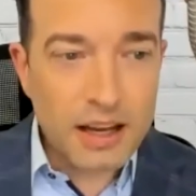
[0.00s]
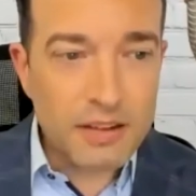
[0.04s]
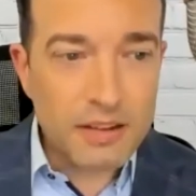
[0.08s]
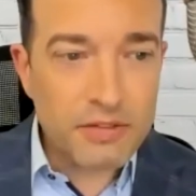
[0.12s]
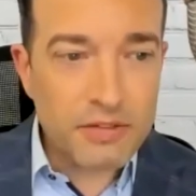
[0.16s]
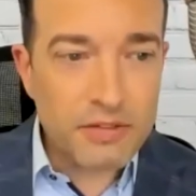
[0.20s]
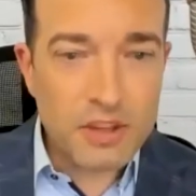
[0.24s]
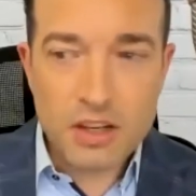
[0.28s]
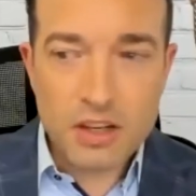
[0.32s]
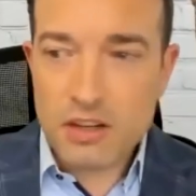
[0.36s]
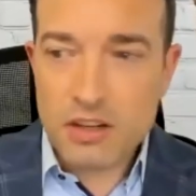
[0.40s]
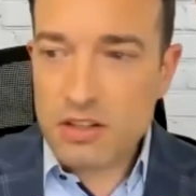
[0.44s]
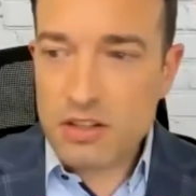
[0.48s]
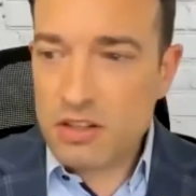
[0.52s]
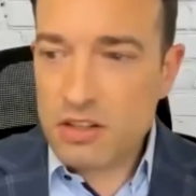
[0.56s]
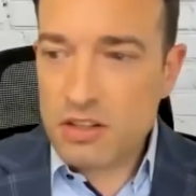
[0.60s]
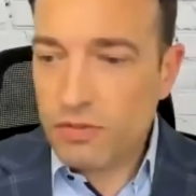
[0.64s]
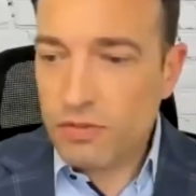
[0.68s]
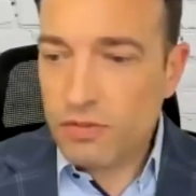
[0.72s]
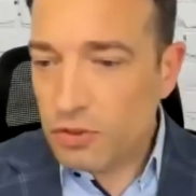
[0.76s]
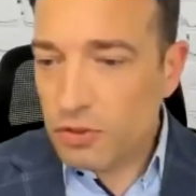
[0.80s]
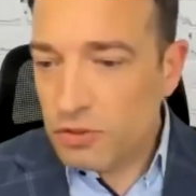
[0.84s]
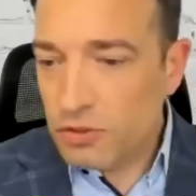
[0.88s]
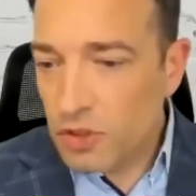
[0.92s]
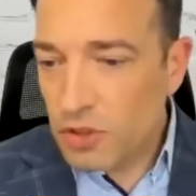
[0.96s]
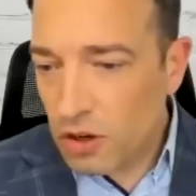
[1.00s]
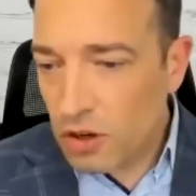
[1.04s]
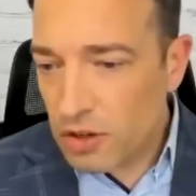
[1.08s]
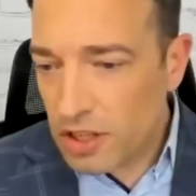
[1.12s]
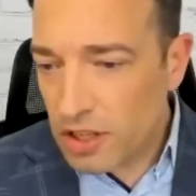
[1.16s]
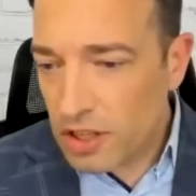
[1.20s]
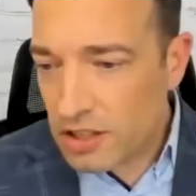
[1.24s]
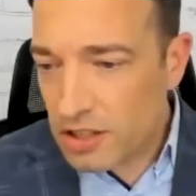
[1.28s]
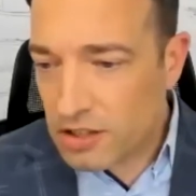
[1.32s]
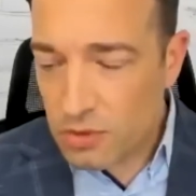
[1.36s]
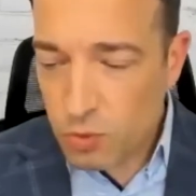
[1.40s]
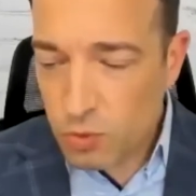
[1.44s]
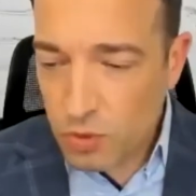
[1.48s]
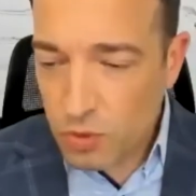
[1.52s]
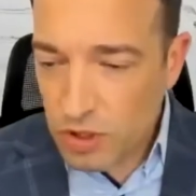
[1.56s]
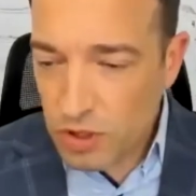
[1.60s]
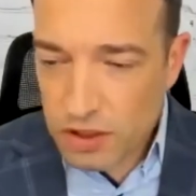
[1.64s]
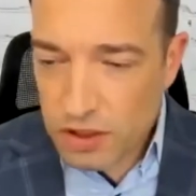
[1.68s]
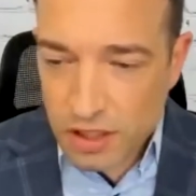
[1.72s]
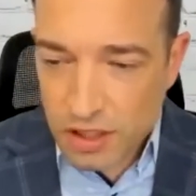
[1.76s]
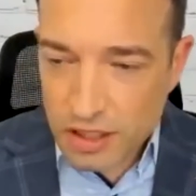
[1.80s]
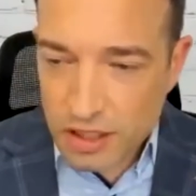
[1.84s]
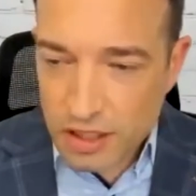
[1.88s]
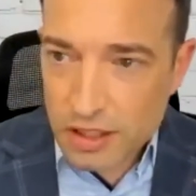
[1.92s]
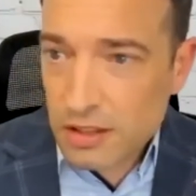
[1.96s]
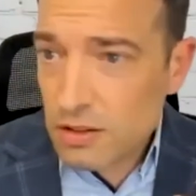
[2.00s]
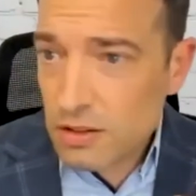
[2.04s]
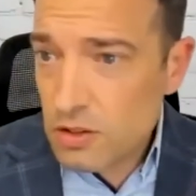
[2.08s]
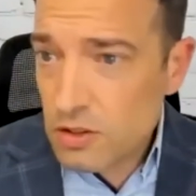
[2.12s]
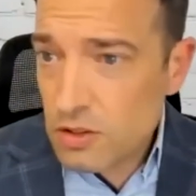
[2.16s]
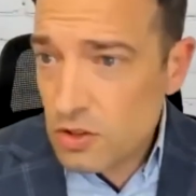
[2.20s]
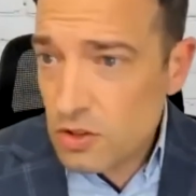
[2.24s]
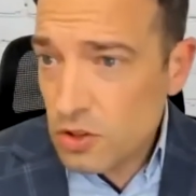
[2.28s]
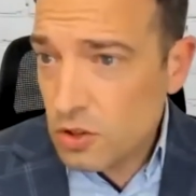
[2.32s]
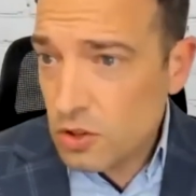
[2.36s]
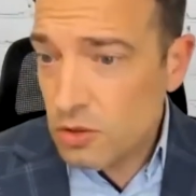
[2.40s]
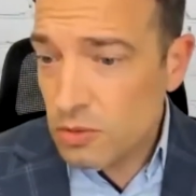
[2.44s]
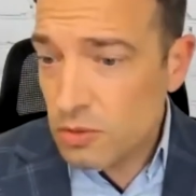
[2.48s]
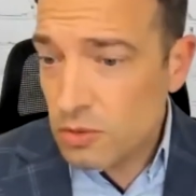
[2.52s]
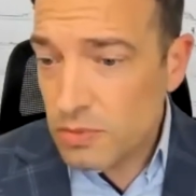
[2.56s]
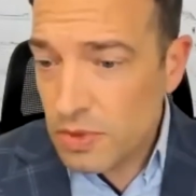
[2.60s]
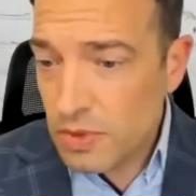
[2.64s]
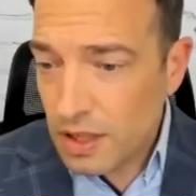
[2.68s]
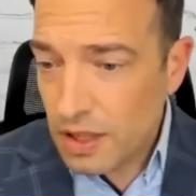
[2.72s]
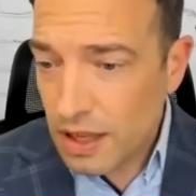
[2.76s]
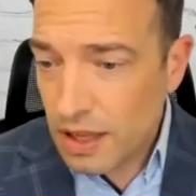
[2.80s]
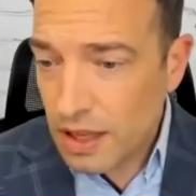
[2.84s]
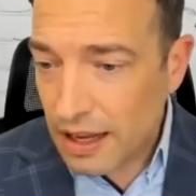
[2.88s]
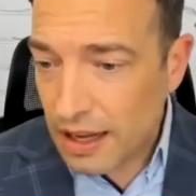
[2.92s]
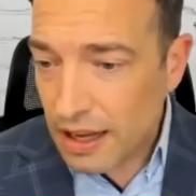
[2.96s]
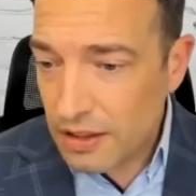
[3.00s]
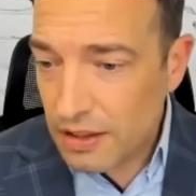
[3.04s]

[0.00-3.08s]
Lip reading: If you'll notice within Zoom,